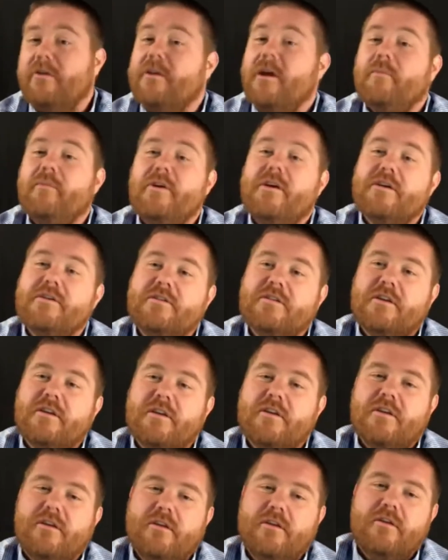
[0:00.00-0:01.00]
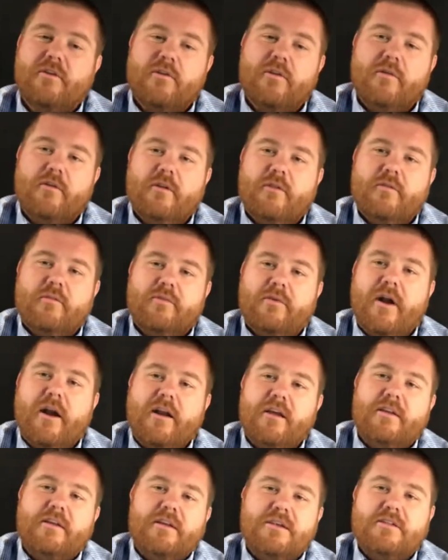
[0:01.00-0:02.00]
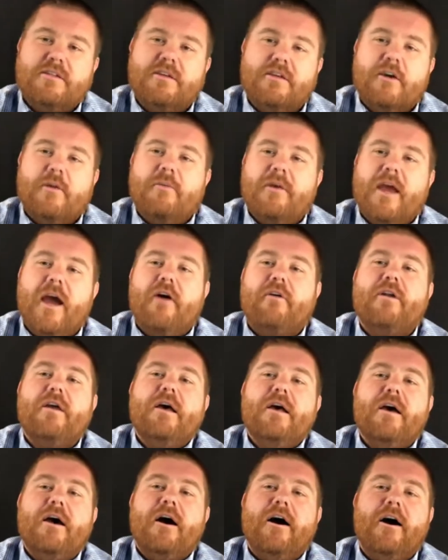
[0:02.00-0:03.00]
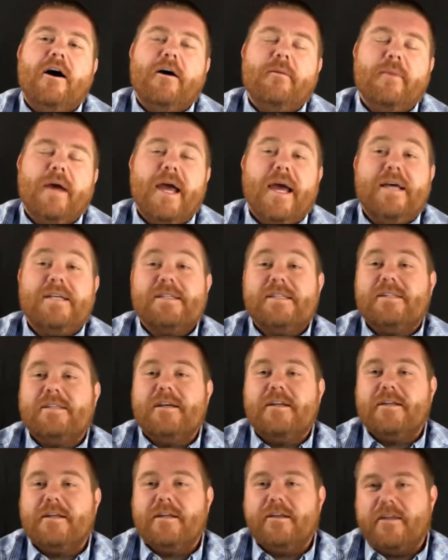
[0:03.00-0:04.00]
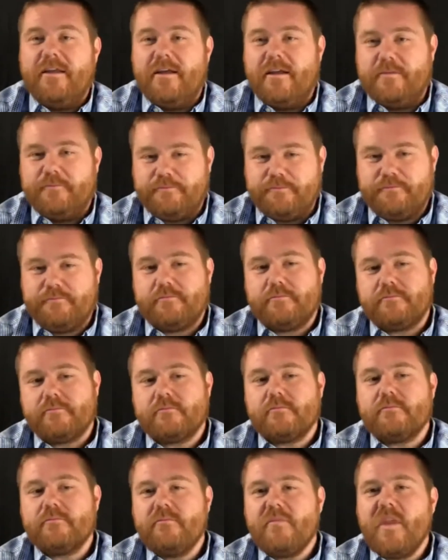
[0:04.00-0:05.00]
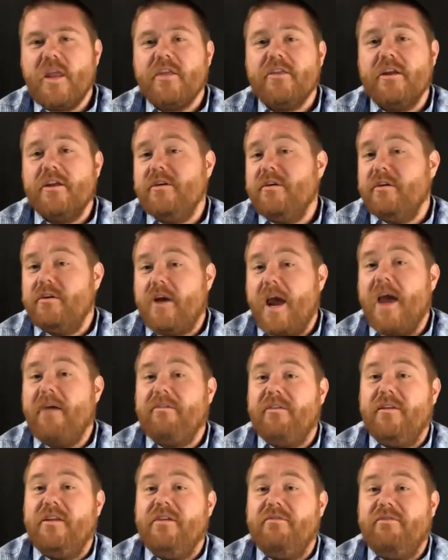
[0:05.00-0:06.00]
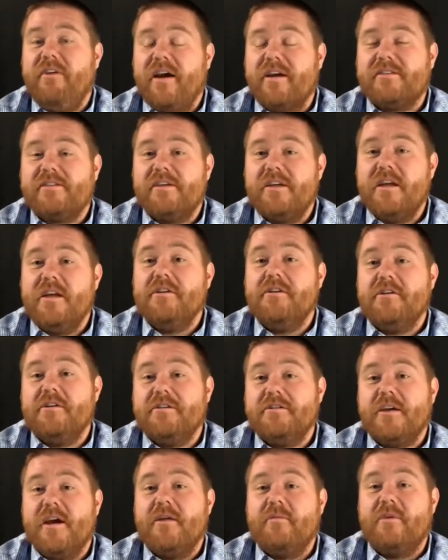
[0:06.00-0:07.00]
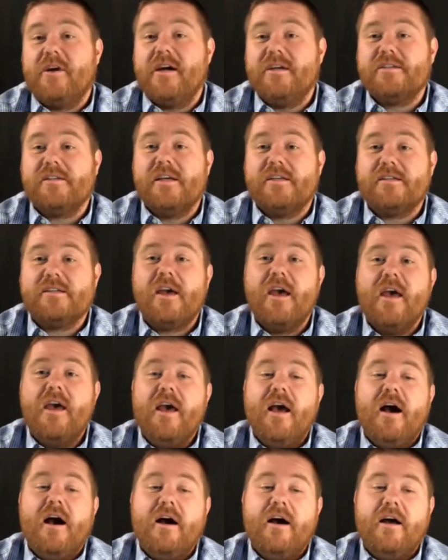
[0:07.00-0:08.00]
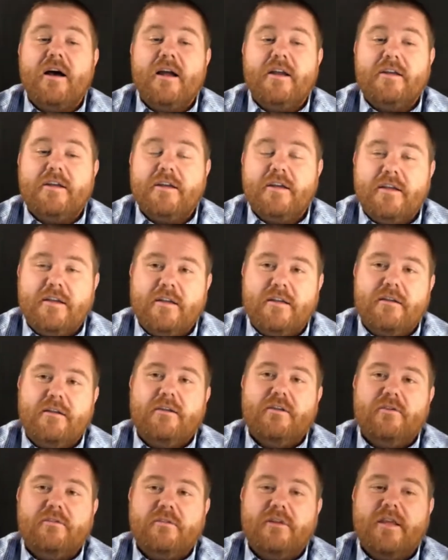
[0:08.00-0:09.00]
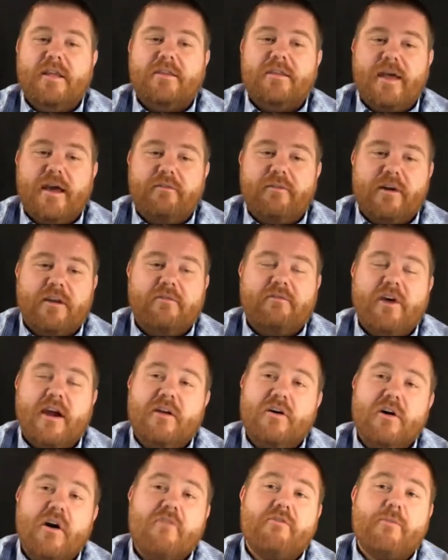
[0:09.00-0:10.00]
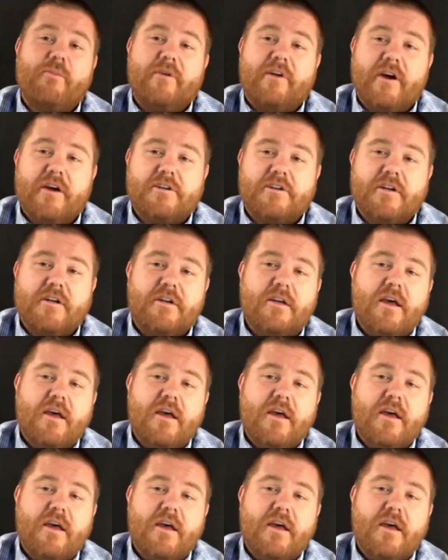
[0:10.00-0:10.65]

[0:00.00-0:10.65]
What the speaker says: because the product isn't coming out as intended, then you're having defects in your design process, and you get that rectified. Overproduction.